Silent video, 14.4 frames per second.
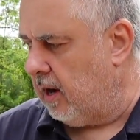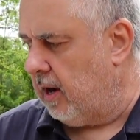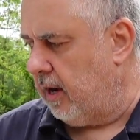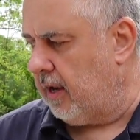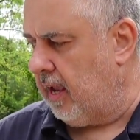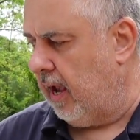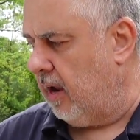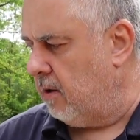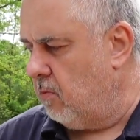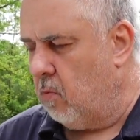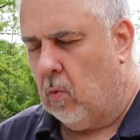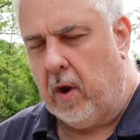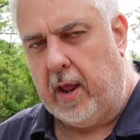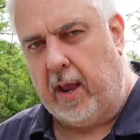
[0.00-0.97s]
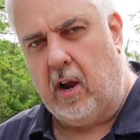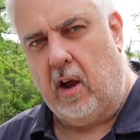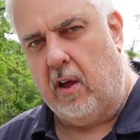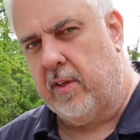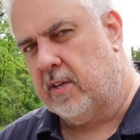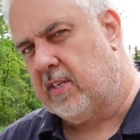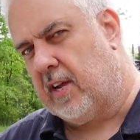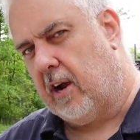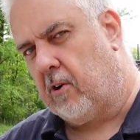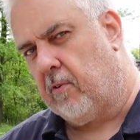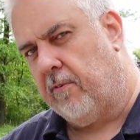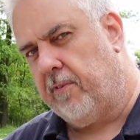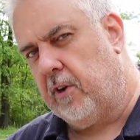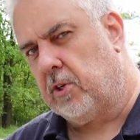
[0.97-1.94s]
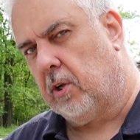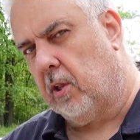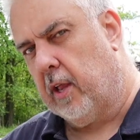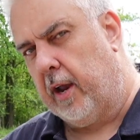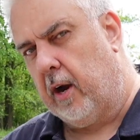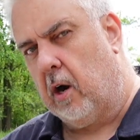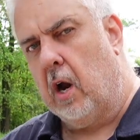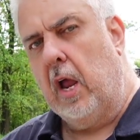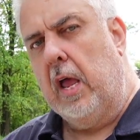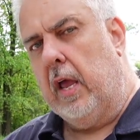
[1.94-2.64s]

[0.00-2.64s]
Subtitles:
again, what I call the sacrificial layer.